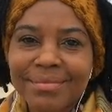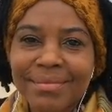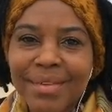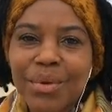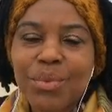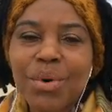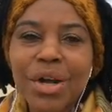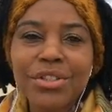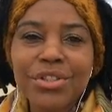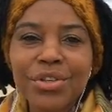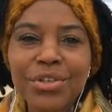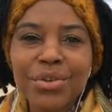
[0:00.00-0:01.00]

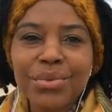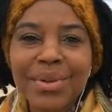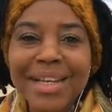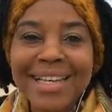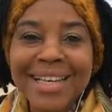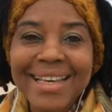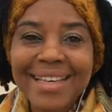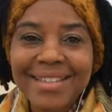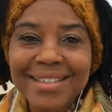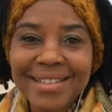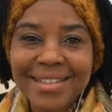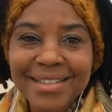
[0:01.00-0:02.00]
What do you
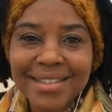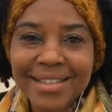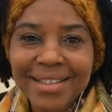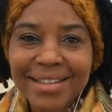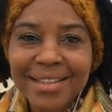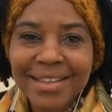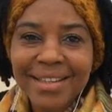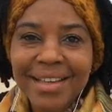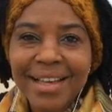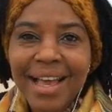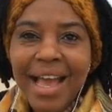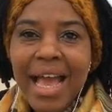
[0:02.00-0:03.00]
release?
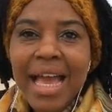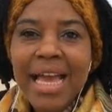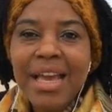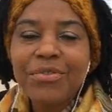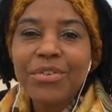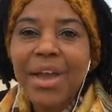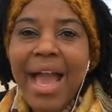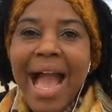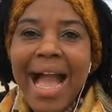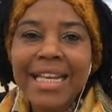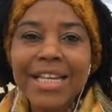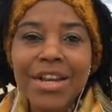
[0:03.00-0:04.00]
If you
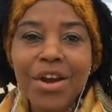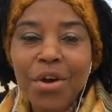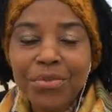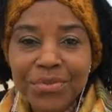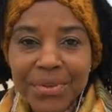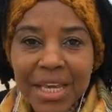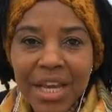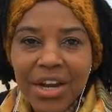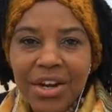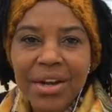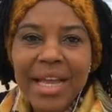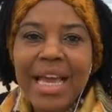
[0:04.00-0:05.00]
had no
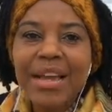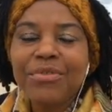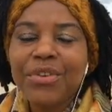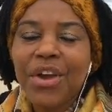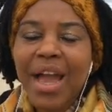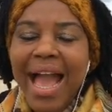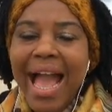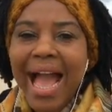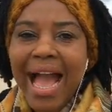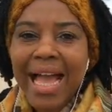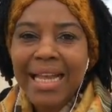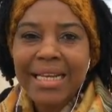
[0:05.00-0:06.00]
fear, if you
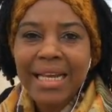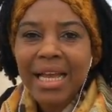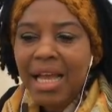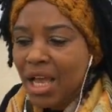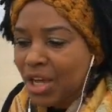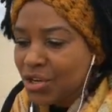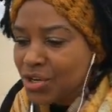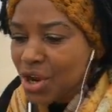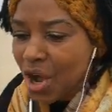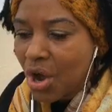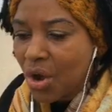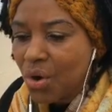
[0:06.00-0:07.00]
had
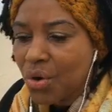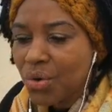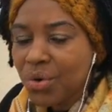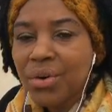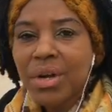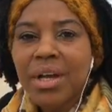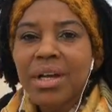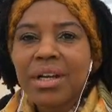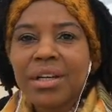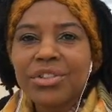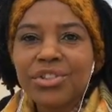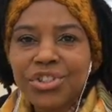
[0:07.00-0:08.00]
no
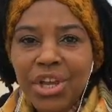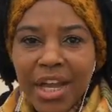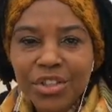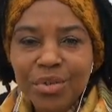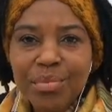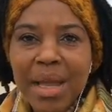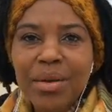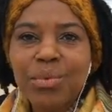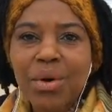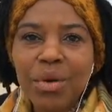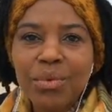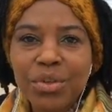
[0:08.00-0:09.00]
judgment,
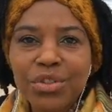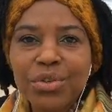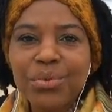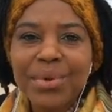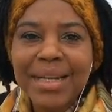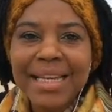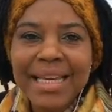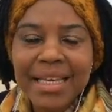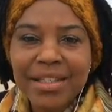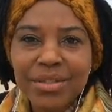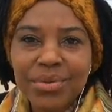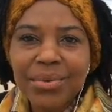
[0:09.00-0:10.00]
what would you
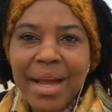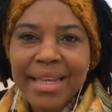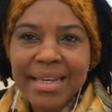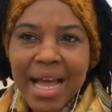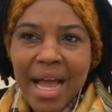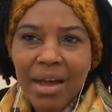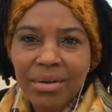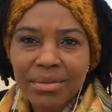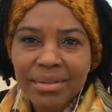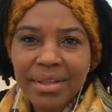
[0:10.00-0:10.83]
release right now?